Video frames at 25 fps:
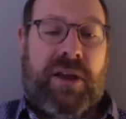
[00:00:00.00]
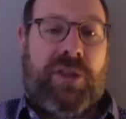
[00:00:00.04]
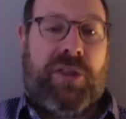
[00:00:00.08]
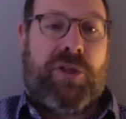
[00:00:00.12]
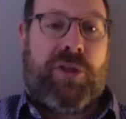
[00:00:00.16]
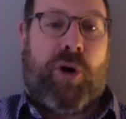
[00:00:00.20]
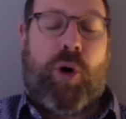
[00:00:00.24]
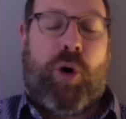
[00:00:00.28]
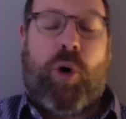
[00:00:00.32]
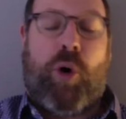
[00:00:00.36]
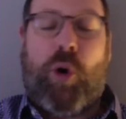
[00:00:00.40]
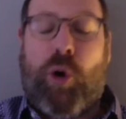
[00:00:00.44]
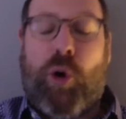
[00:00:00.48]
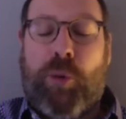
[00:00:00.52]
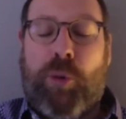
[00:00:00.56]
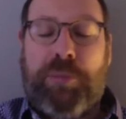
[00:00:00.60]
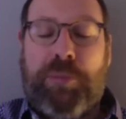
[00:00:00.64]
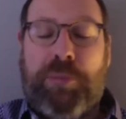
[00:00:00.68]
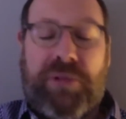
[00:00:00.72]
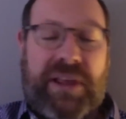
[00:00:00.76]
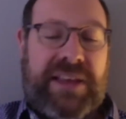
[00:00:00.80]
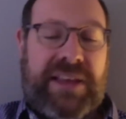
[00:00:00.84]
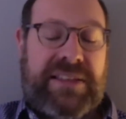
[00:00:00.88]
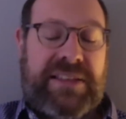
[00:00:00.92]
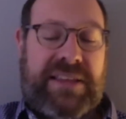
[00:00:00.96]
the whole
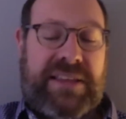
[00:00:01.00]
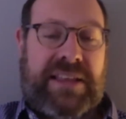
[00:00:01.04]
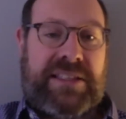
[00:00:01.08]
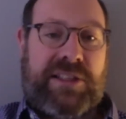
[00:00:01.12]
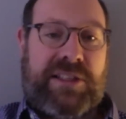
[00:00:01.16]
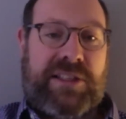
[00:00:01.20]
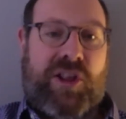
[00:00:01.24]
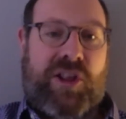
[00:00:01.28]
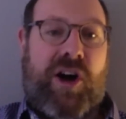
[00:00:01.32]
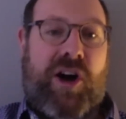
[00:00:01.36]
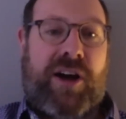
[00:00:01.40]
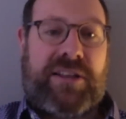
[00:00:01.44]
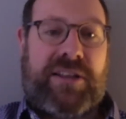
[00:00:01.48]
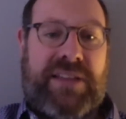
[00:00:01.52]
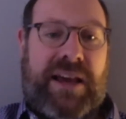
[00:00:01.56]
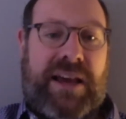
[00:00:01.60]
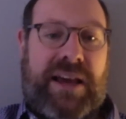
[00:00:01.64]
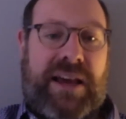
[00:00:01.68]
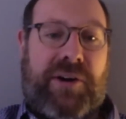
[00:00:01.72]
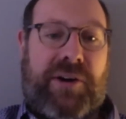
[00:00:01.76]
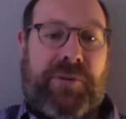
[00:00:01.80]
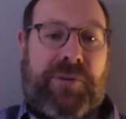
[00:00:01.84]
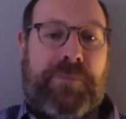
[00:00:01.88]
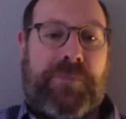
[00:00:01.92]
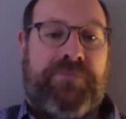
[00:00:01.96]
place gets locked
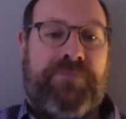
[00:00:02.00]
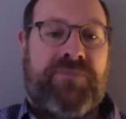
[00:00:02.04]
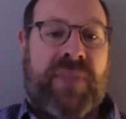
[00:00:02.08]
down.